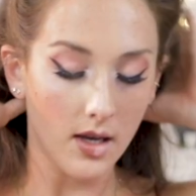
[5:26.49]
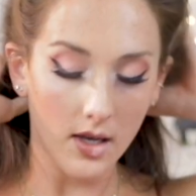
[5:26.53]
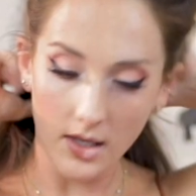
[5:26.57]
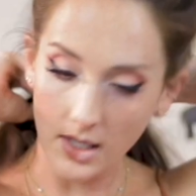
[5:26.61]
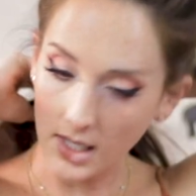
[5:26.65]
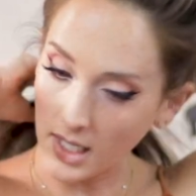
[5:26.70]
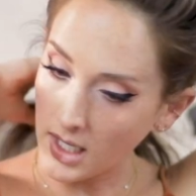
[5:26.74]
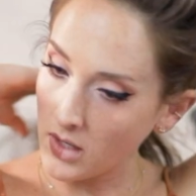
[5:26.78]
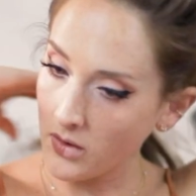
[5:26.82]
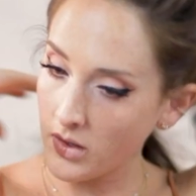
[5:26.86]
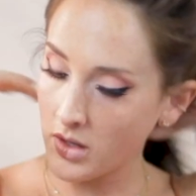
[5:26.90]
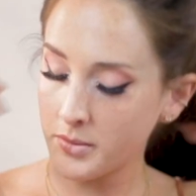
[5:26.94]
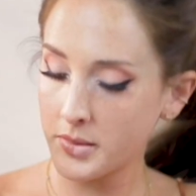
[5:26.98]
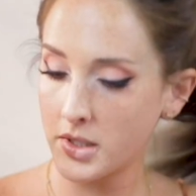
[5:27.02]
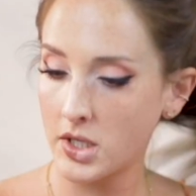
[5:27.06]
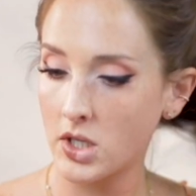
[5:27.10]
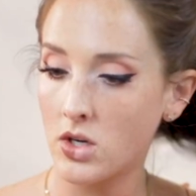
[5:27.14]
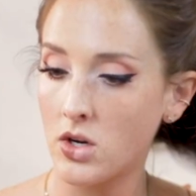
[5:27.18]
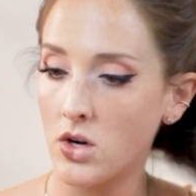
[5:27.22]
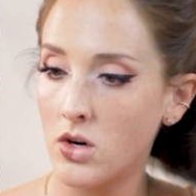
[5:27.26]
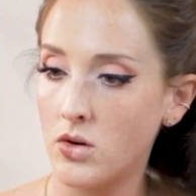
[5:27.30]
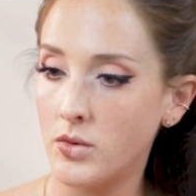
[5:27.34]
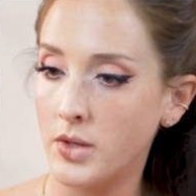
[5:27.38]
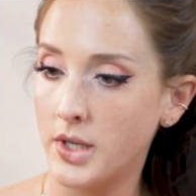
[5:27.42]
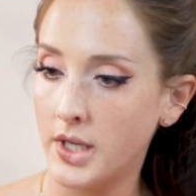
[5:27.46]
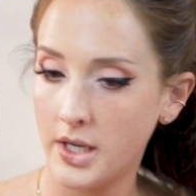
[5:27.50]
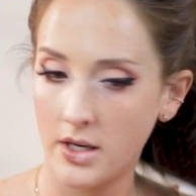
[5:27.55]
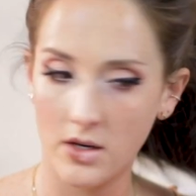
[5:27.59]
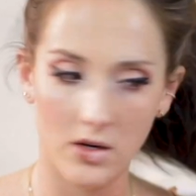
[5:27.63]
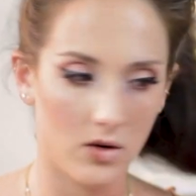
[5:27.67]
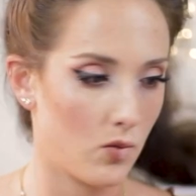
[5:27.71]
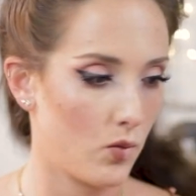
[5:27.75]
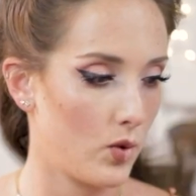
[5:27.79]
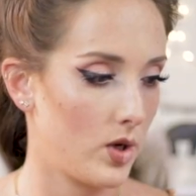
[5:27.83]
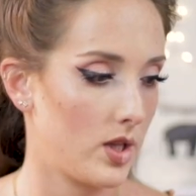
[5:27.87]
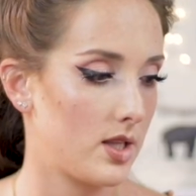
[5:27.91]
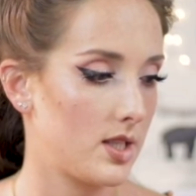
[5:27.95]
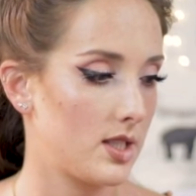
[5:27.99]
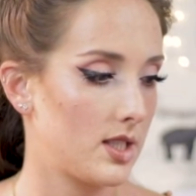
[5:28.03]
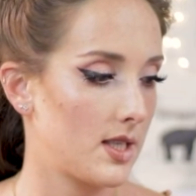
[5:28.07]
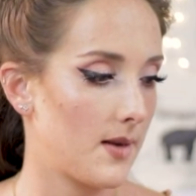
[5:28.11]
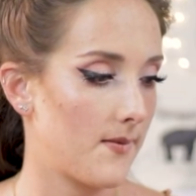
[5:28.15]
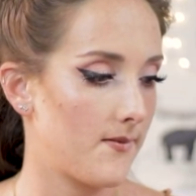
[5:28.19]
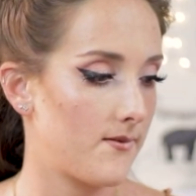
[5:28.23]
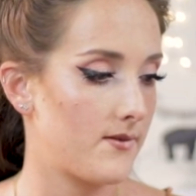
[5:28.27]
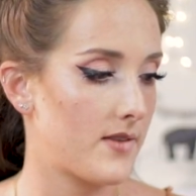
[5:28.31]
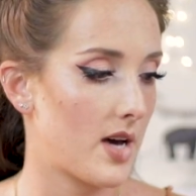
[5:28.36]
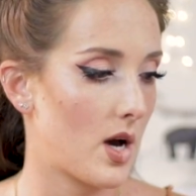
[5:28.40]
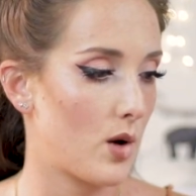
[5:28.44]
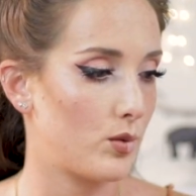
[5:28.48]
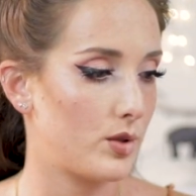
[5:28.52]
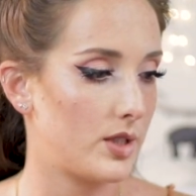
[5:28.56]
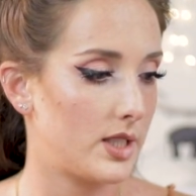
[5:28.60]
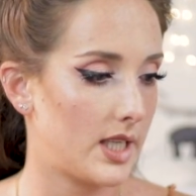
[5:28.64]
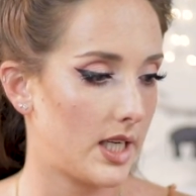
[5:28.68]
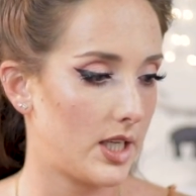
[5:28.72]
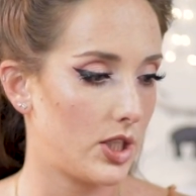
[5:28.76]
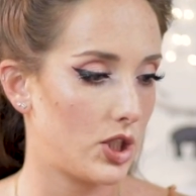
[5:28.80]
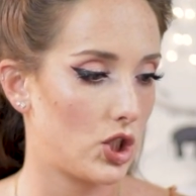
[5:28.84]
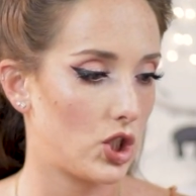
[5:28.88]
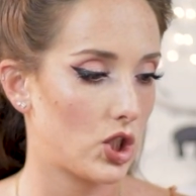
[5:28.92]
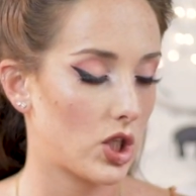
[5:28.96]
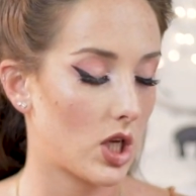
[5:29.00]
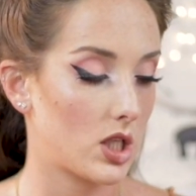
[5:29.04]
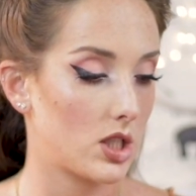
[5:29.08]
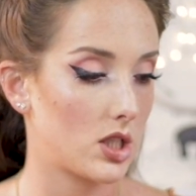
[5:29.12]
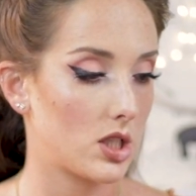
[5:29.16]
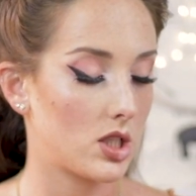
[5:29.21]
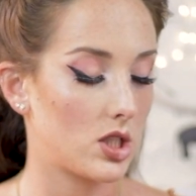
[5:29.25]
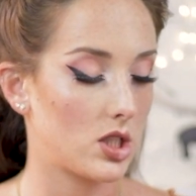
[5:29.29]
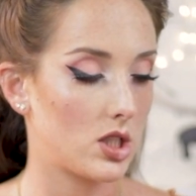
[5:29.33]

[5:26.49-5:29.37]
Now I'm gonna go in with some foundation.